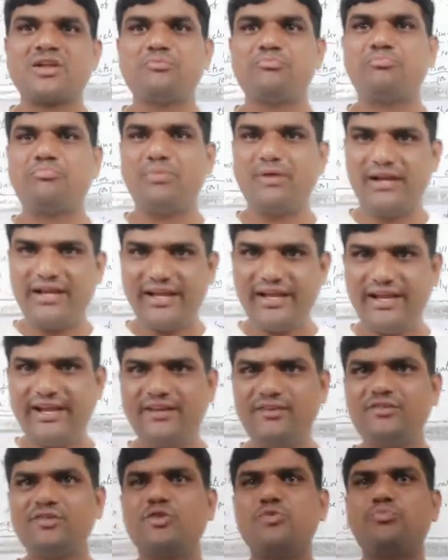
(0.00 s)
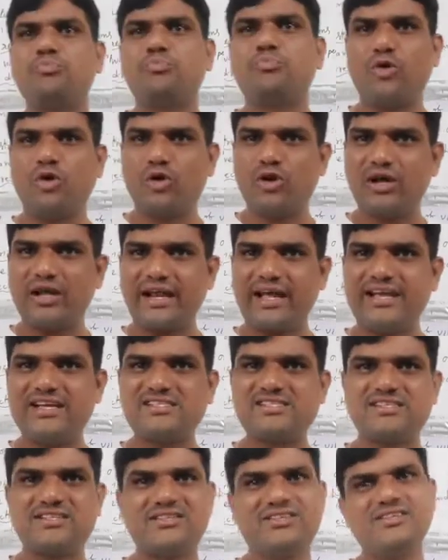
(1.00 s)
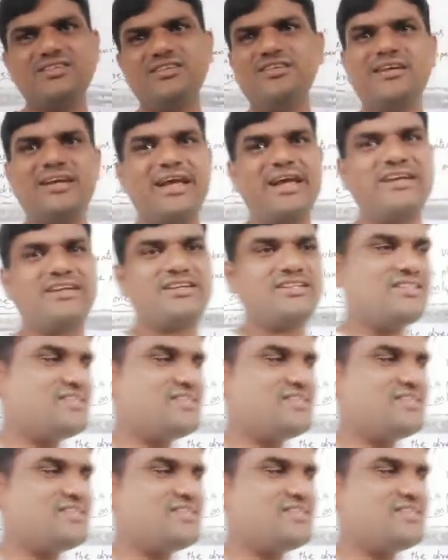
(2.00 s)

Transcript: Plain polarized light.